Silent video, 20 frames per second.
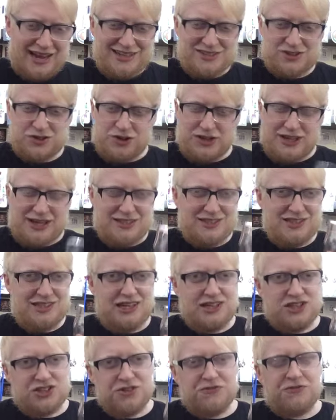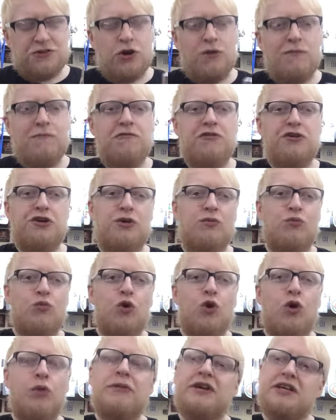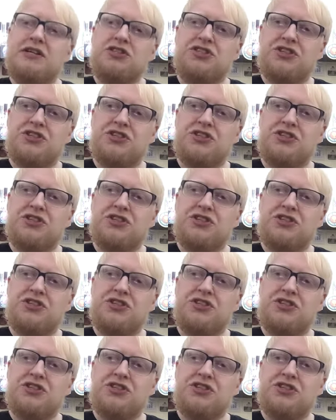It's got that sense of comfort and warming